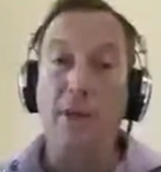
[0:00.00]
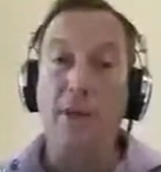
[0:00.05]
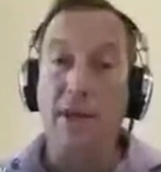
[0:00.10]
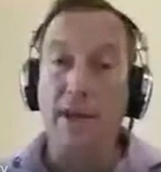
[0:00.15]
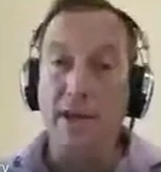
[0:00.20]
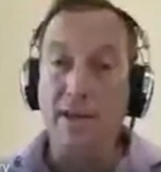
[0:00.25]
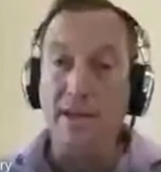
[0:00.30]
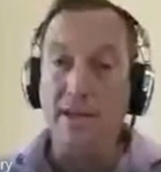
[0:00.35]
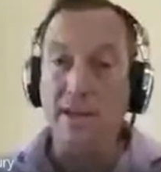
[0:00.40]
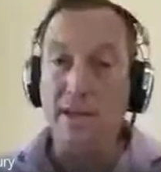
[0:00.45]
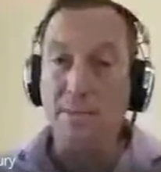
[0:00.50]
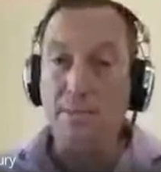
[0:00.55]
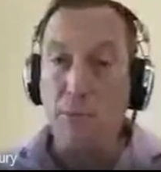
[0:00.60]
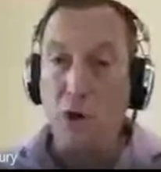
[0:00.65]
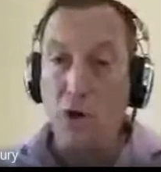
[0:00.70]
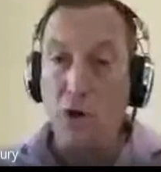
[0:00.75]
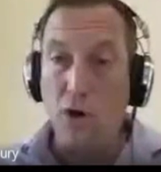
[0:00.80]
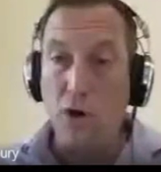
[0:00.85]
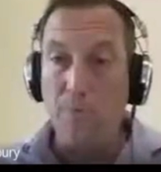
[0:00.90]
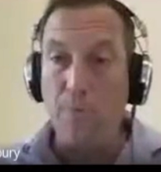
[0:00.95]
And
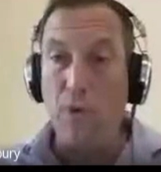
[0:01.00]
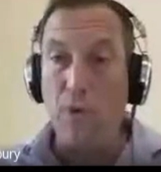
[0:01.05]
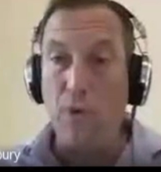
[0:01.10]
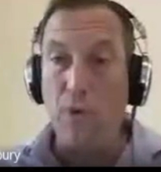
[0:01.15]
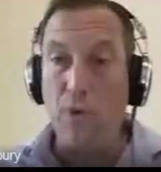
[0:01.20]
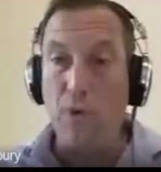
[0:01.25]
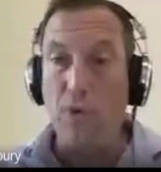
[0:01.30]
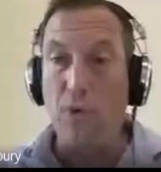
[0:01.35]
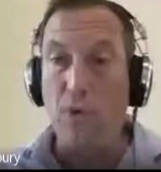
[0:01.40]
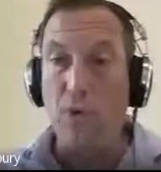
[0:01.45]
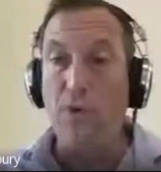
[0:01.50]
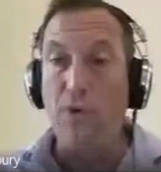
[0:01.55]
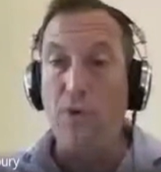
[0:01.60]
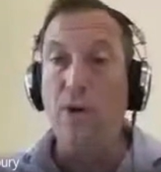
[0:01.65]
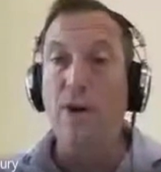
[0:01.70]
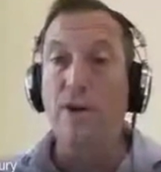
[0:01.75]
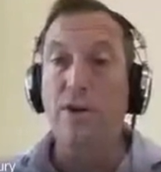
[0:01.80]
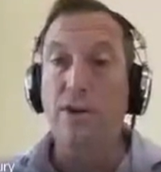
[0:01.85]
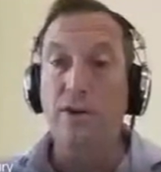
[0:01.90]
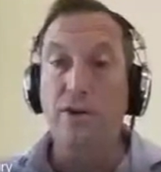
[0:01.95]
because it's
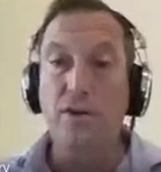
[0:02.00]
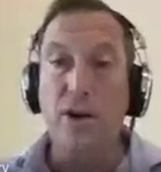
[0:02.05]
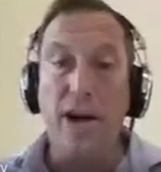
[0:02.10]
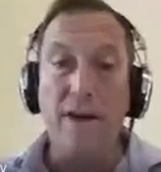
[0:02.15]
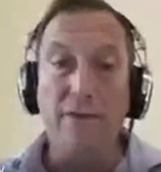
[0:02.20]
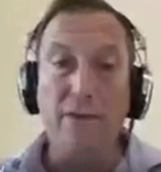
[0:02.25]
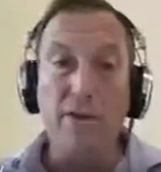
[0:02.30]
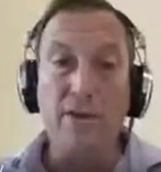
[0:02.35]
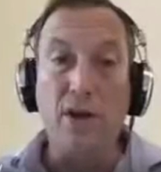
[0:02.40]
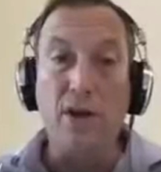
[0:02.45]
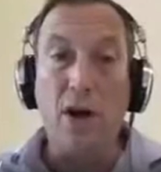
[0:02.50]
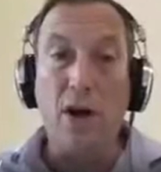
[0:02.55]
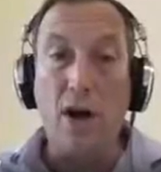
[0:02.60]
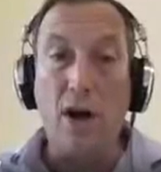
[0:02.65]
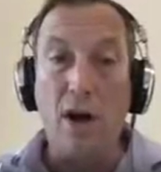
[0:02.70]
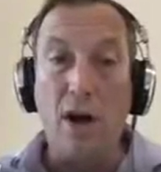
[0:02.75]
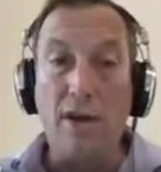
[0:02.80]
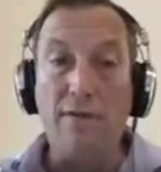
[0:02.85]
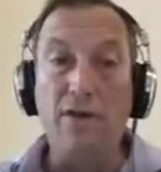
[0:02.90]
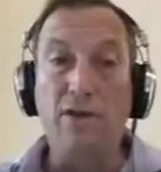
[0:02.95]
purple, the driver's
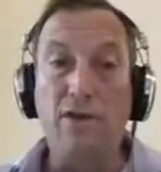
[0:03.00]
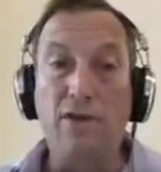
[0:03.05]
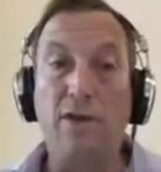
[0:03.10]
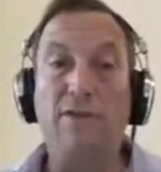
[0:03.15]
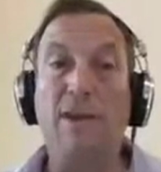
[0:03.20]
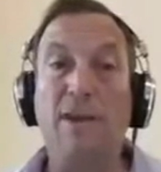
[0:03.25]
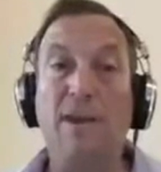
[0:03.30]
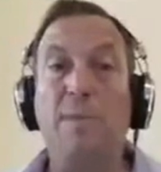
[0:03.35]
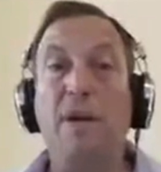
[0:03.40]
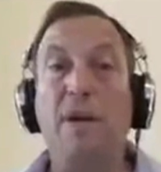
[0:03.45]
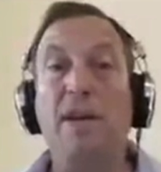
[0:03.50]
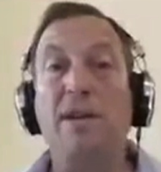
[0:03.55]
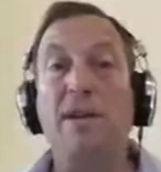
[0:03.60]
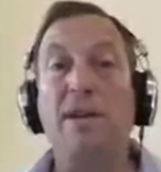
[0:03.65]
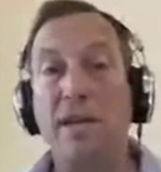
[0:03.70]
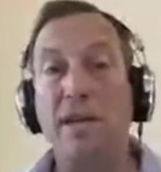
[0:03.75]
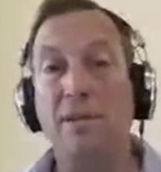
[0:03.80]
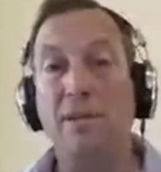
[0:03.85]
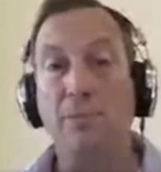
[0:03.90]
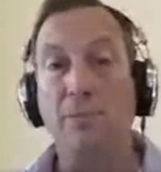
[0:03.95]
off shift, that means he
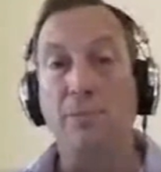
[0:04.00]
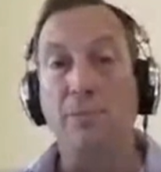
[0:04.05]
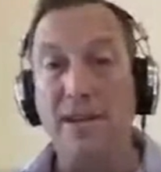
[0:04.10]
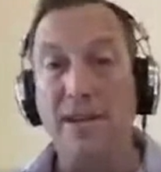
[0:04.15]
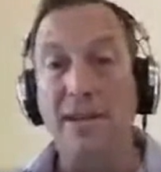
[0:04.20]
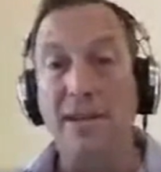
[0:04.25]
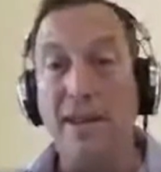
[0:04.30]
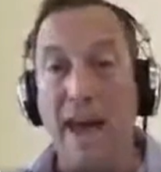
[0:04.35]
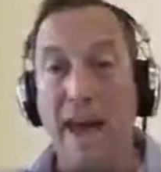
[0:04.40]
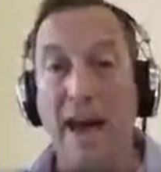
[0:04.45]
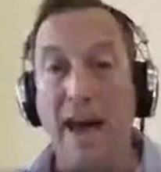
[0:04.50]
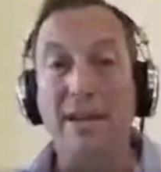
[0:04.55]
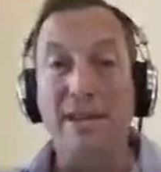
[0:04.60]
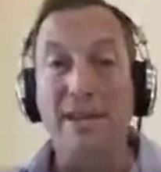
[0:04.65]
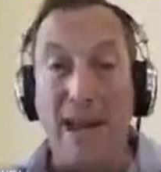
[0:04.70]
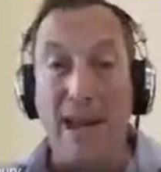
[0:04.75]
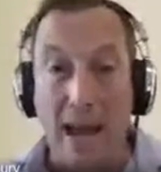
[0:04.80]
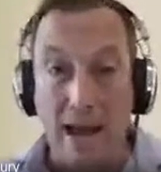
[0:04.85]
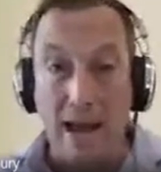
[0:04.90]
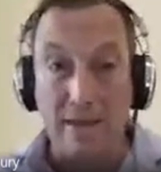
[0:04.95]
completed
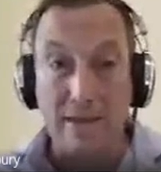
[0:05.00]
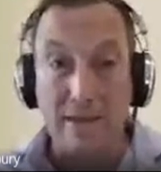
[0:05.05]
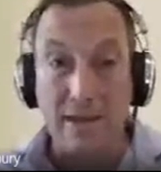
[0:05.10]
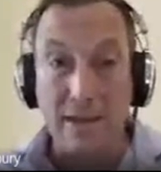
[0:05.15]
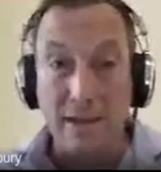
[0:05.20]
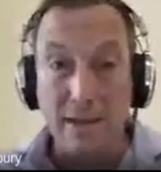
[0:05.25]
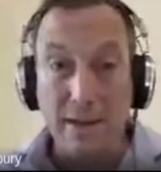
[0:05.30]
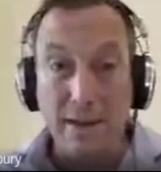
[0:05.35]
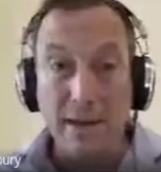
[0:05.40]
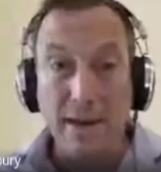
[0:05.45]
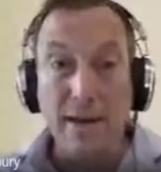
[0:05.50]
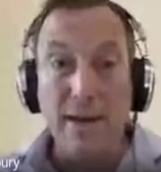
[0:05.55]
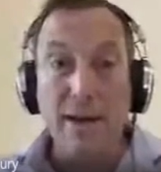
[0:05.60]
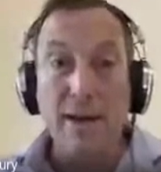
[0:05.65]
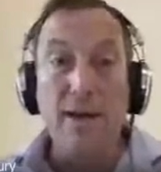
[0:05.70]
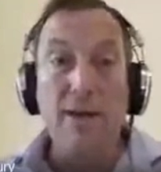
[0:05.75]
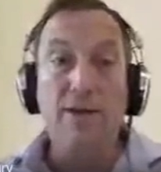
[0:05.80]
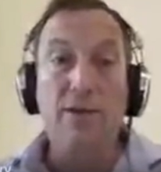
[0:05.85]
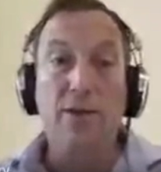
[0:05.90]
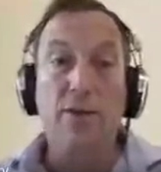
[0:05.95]
that task.
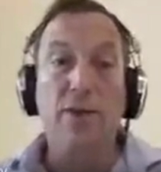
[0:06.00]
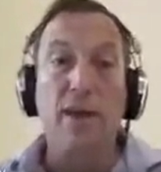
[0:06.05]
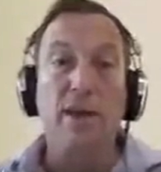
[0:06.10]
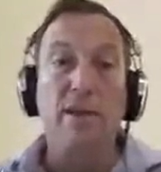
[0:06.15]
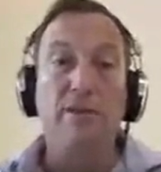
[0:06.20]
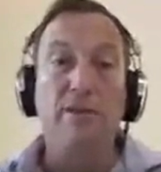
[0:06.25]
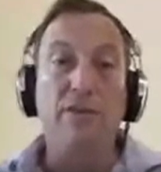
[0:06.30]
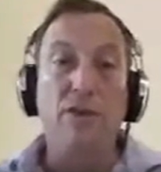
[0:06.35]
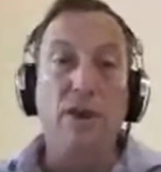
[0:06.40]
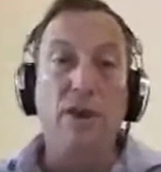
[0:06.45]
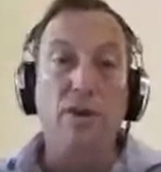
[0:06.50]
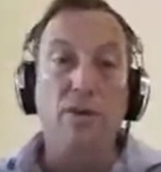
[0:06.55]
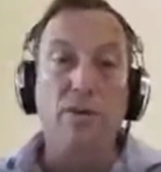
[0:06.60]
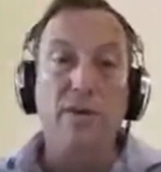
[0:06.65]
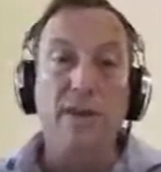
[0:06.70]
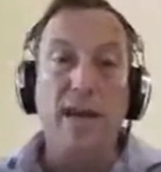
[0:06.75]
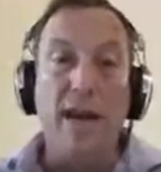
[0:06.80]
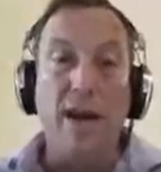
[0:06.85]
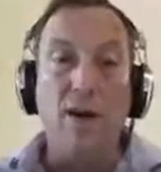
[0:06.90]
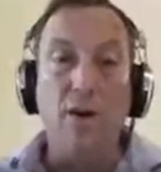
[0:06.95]
So then if you
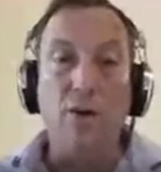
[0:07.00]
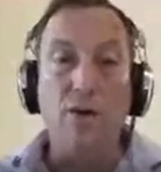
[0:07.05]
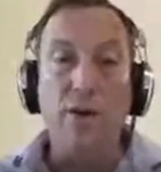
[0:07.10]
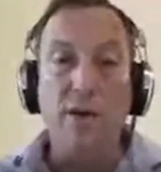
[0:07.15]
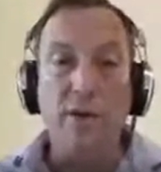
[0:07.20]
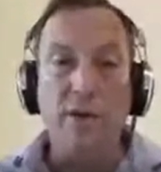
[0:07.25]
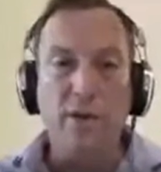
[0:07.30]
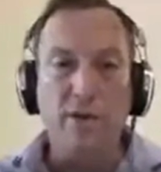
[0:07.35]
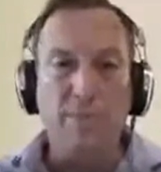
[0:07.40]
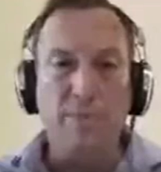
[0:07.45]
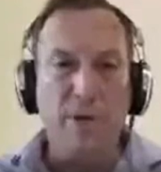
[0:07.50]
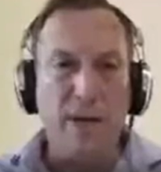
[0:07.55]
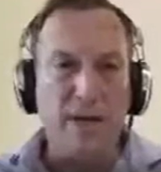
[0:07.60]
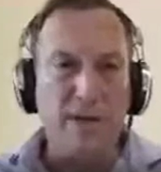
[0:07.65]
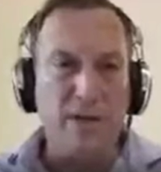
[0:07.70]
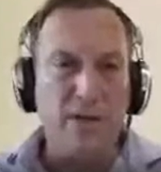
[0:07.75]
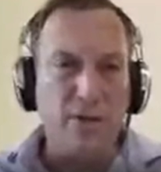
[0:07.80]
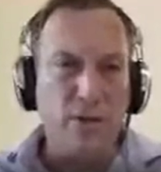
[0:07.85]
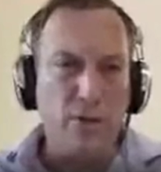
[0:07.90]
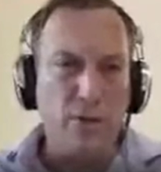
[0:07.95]
go down a
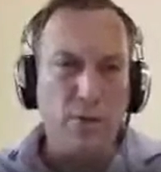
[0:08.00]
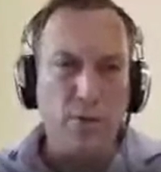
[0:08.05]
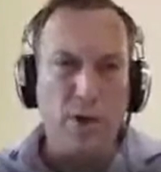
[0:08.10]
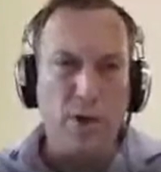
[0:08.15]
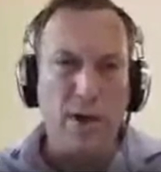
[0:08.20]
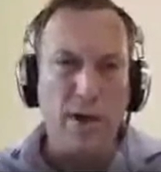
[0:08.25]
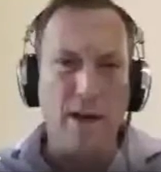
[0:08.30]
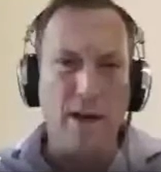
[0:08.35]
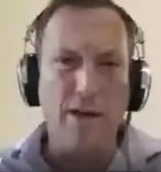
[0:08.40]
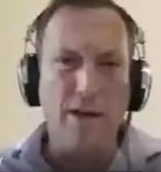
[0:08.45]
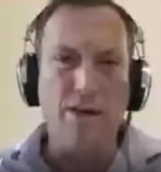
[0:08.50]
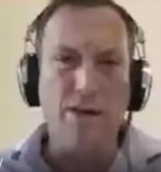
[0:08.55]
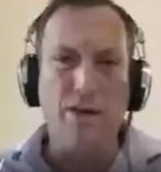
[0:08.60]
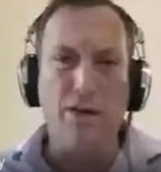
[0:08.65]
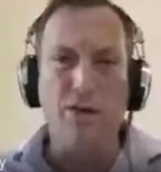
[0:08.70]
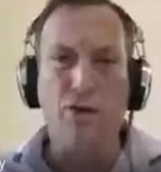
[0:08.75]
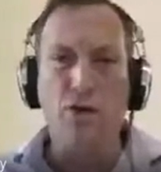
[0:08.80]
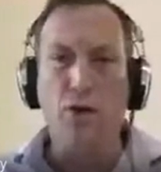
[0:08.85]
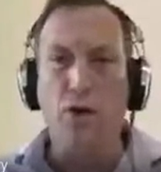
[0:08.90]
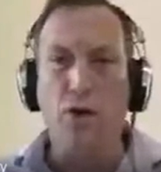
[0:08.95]
little bit
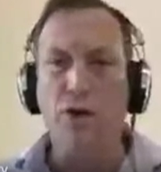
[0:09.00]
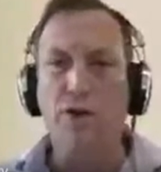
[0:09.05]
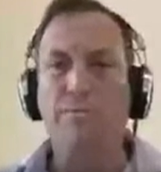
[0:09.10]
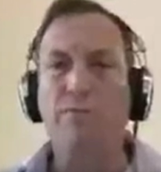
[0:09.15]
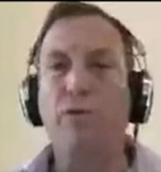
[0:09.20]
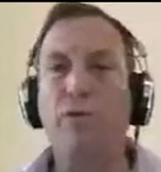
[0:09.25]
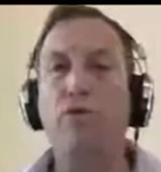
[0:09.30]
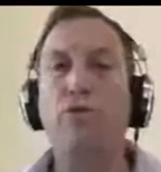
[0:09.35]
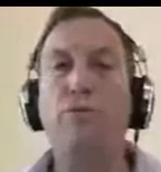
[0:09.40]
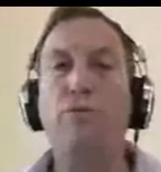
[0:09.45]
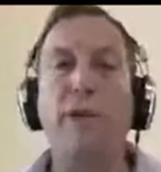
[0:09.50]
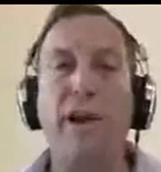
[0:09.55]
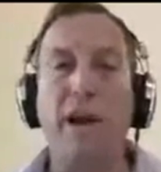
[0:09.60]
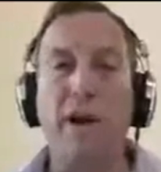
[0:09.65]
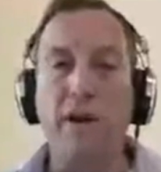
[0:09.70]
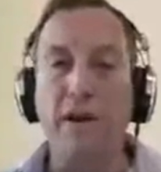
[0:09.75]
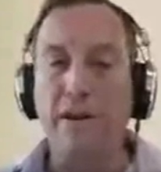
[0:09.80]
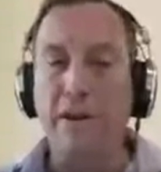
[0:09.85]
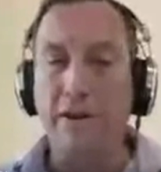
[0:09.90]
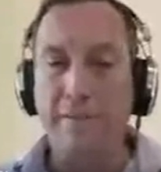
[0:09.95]
to George
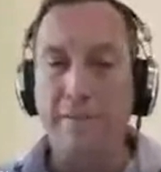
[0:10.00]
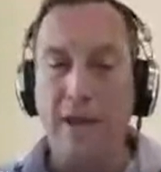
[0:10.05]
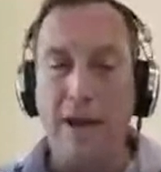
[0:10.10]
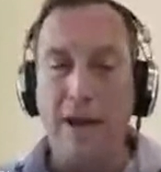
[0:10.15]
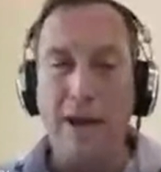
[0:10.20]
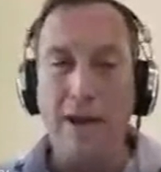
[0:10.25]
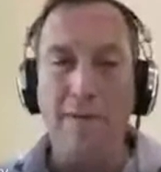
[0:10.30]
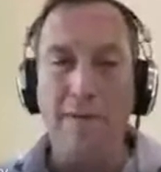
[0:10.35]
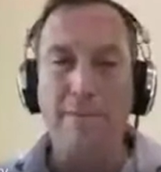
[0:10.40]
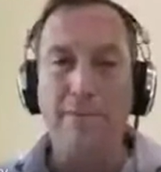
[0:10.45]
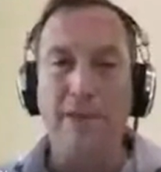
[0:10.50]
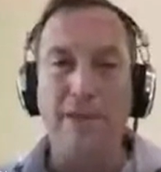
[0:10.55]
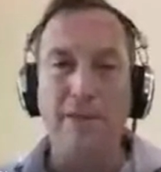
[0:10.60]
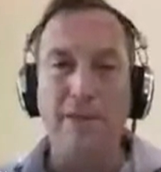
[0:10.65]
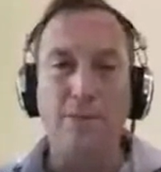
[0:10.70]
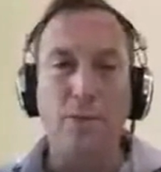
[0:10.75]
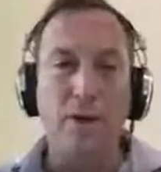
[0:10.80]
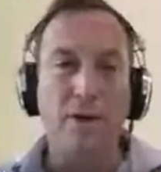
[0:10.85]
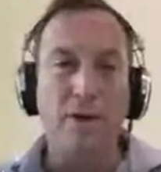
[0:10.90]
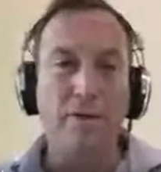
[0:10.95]
Blueberry,
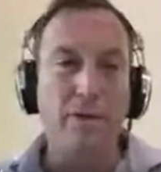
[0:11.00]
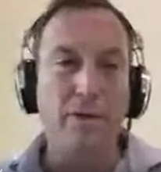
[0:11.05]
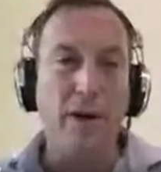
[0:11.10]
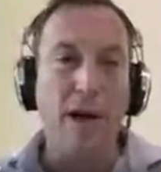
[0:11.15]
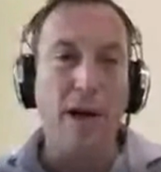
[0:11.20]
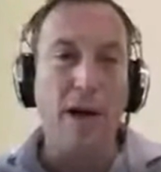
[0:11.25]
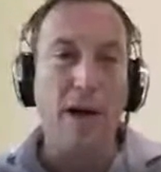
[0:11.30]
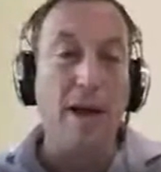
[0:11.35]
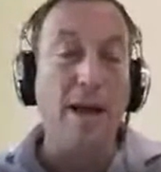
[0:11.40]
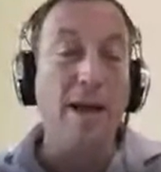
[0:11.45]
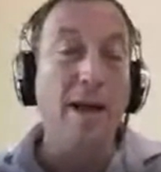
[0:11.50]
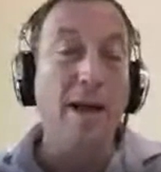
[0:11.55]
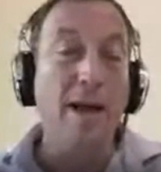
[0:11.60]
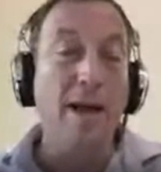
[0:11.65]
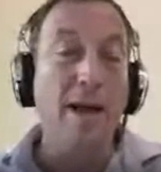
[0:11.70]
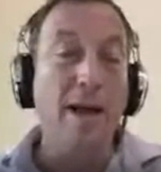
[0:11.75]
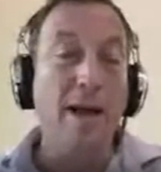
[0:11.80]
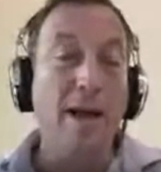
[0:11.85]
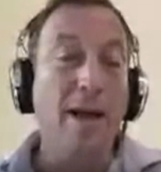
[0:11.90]
he's a wonderful guy.